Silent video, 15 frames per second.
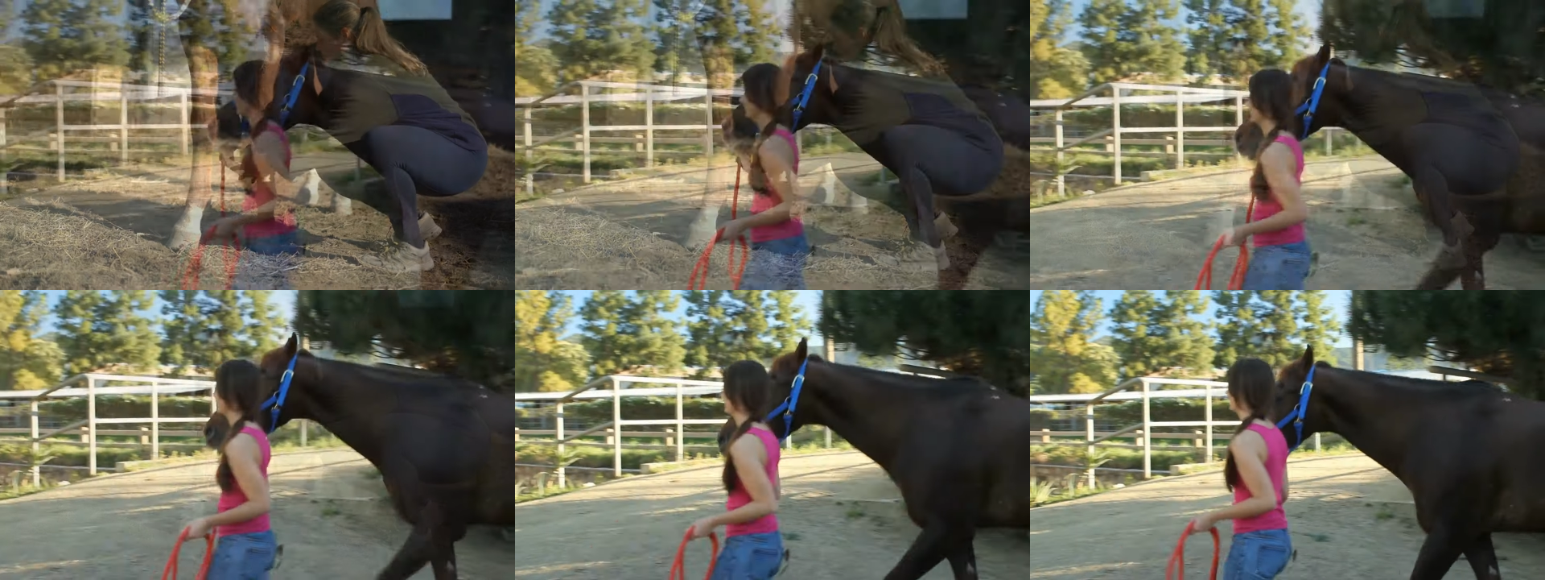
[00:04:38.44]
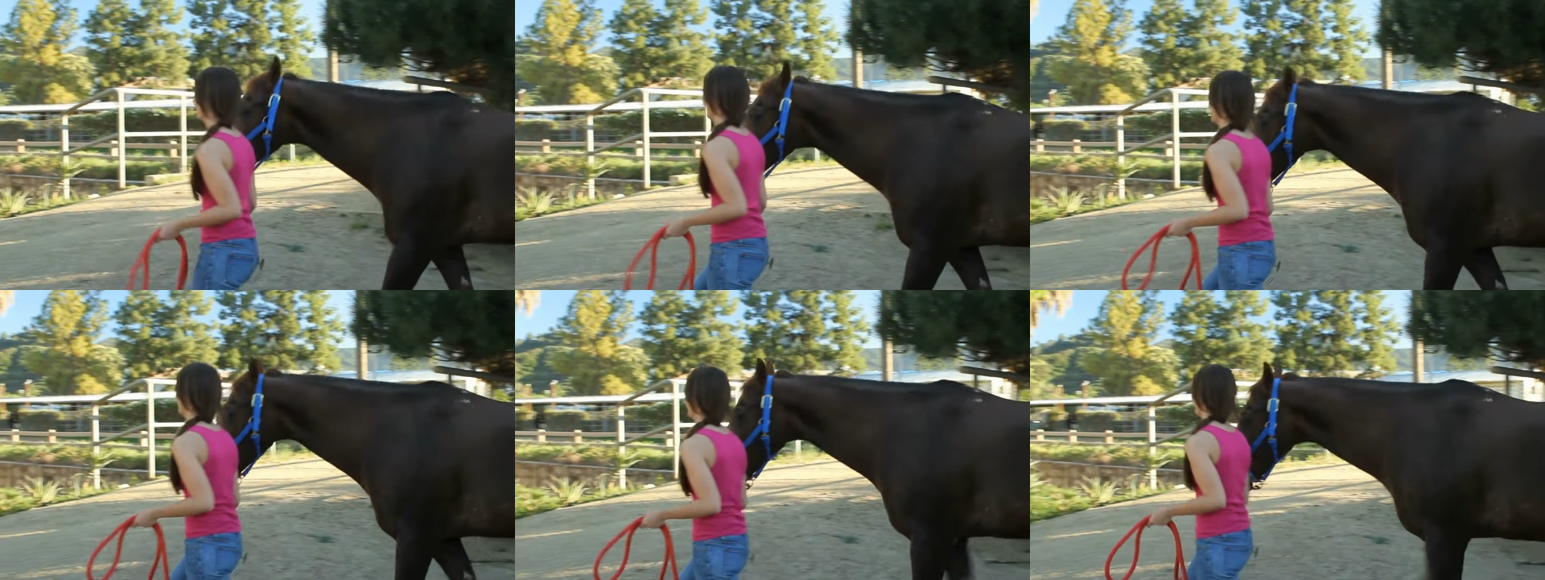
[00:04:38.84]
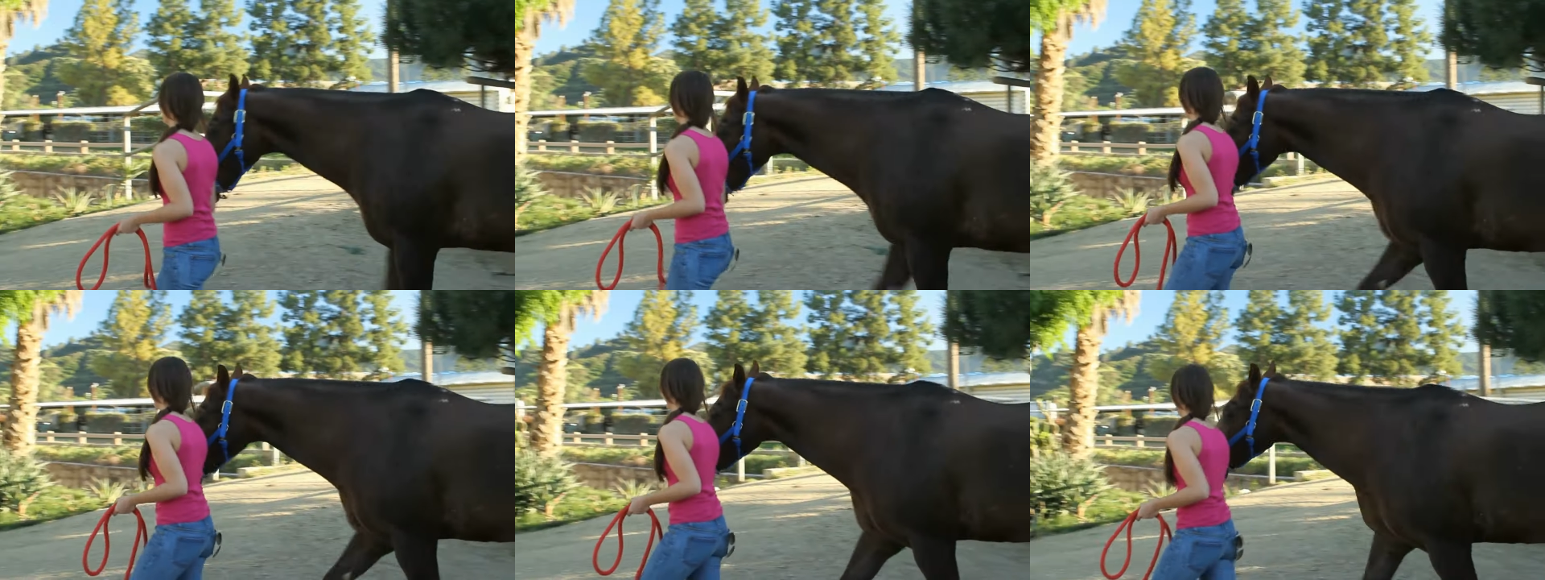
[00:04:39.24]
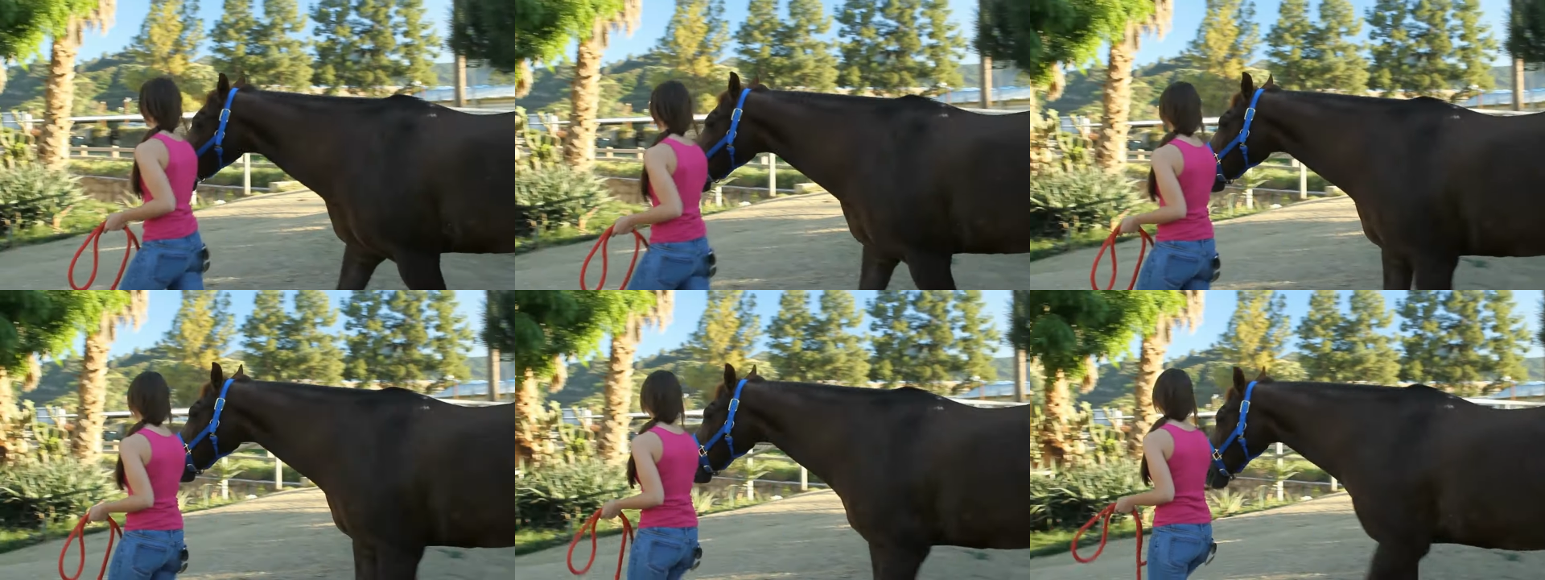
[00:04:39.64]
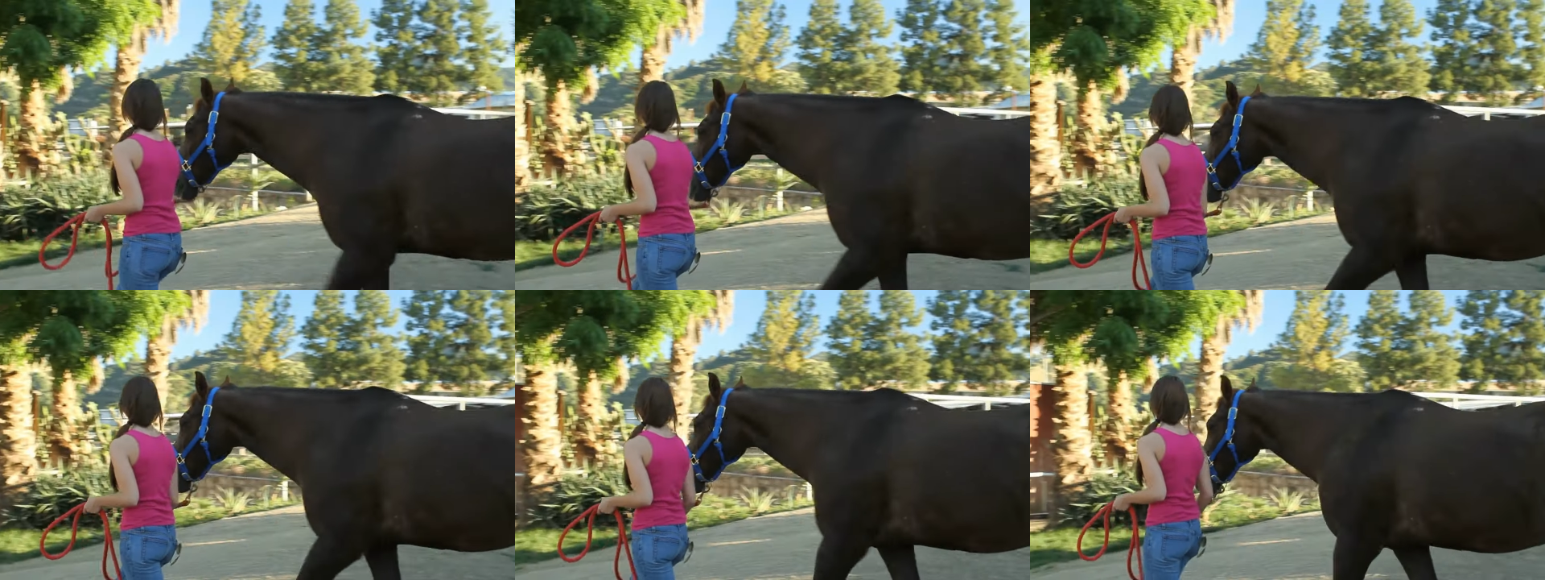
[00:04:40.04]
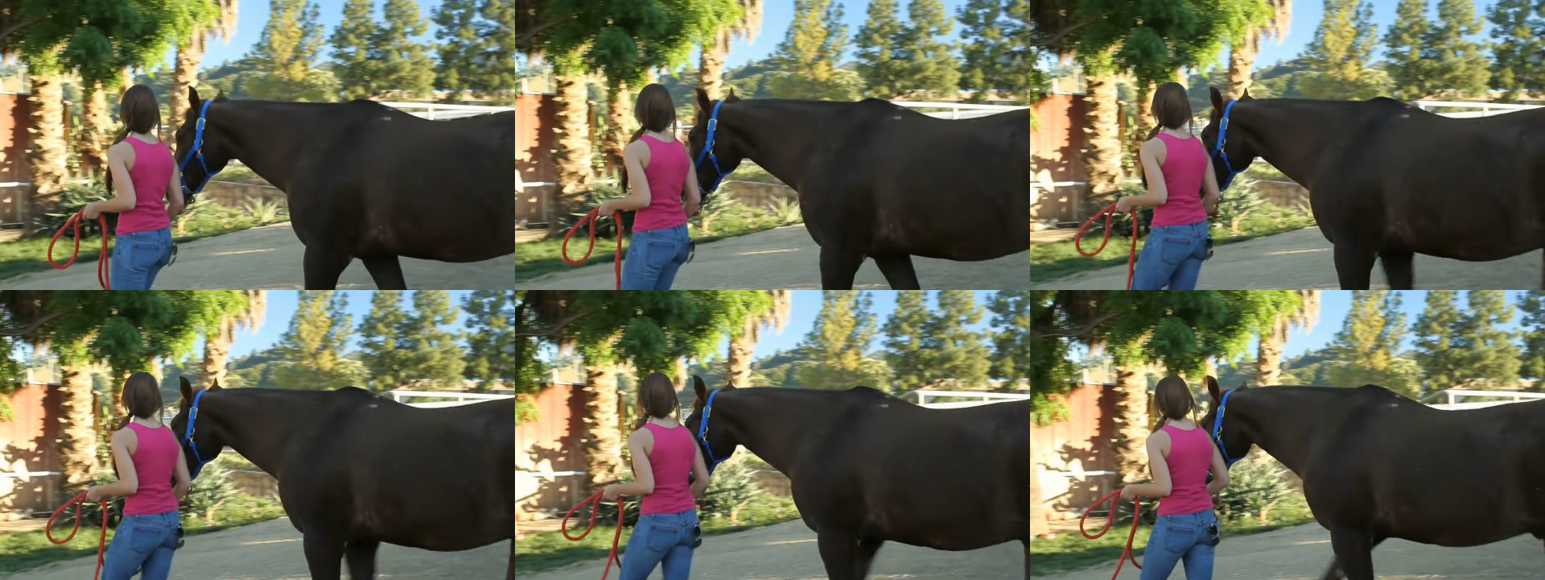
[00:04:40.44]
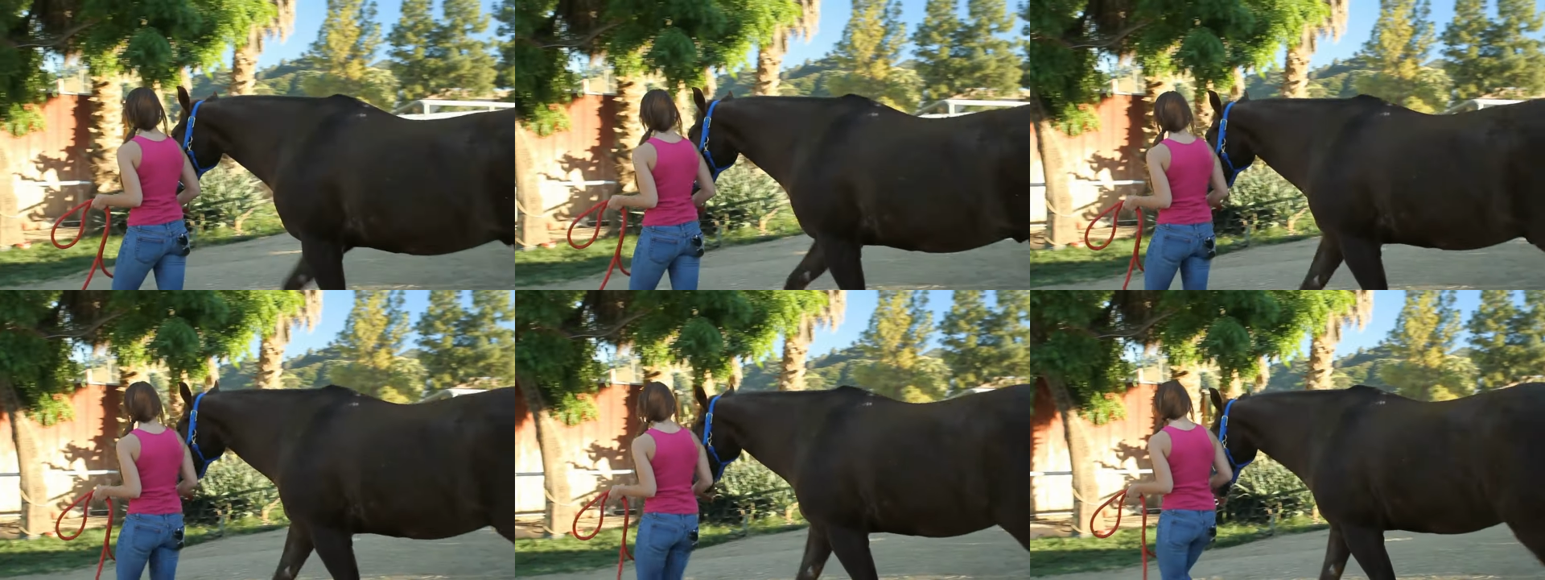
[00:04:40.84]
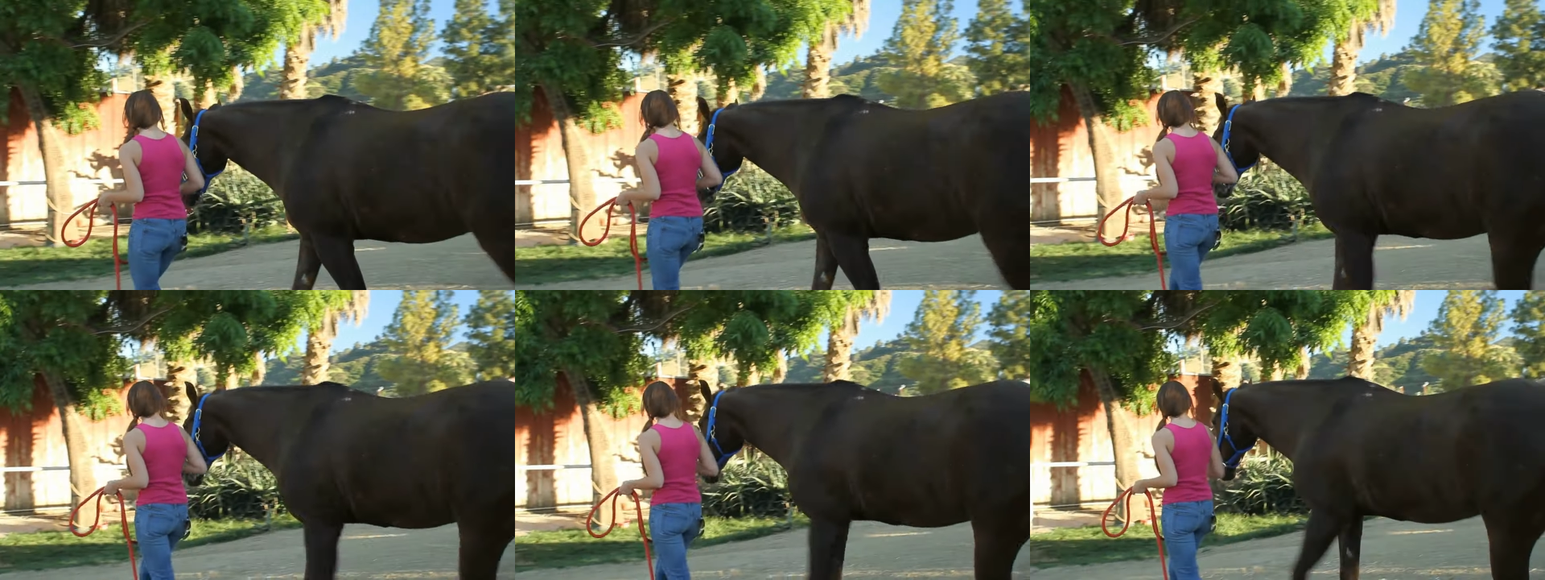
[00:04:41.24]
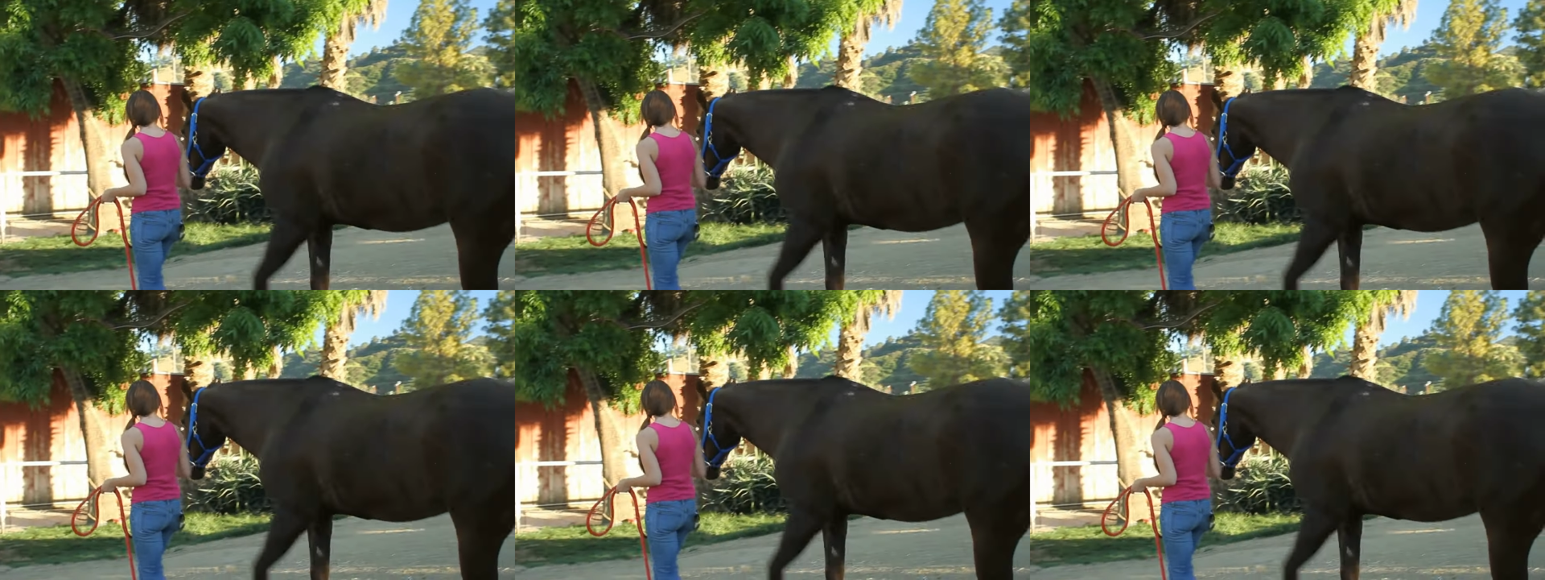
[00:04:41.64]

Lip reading: Nobody's mouth can be seen.